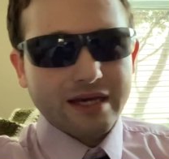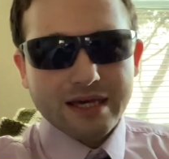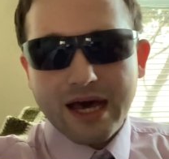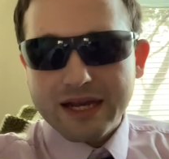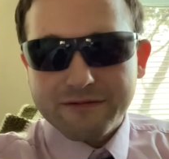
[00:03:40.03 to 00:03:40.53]

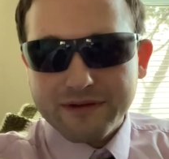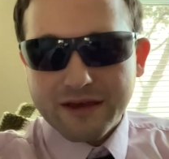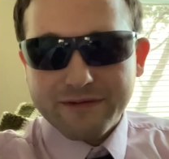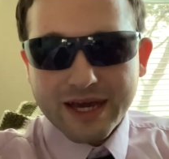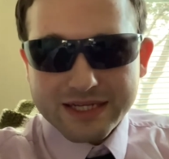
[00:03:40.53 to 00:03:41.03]
God,
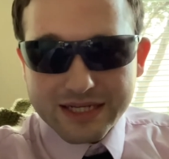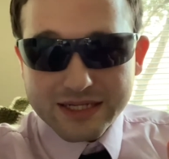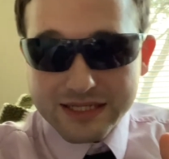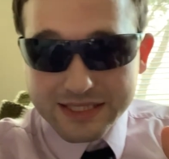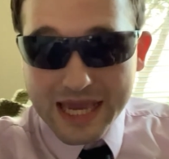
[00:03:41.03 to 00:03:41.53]
if I
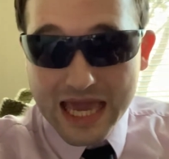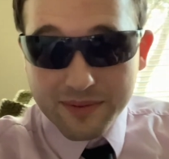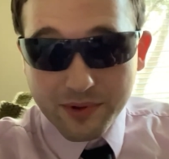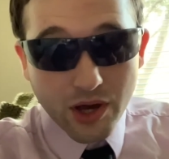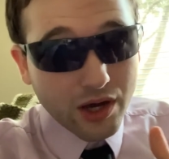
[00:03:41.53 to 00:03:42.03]
didn't
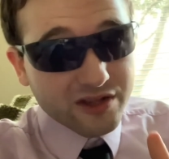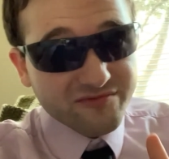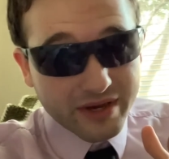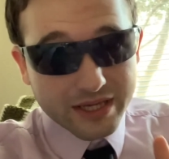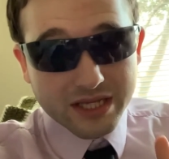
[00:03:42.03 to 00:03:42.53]
tape all
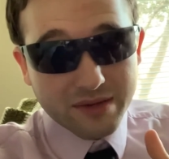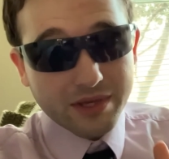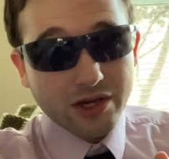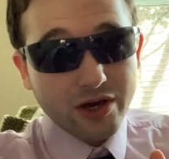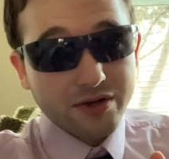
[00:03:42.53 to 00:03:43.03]
of my
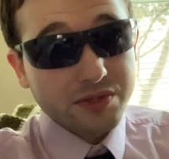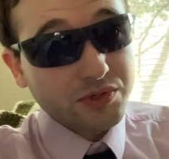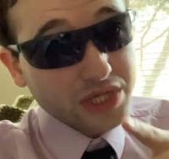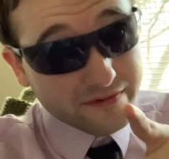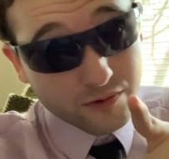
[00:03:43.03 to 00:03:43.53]
incoming calls,
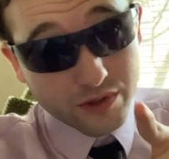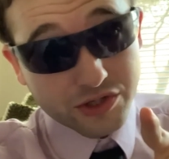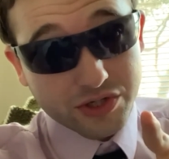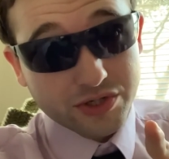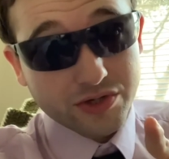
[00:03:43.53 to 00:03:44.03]
which everyone
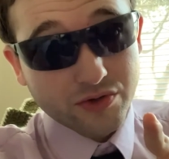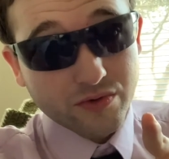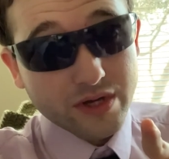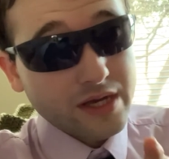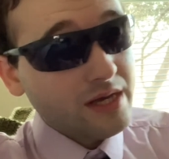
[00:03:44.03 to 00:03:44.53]
should do,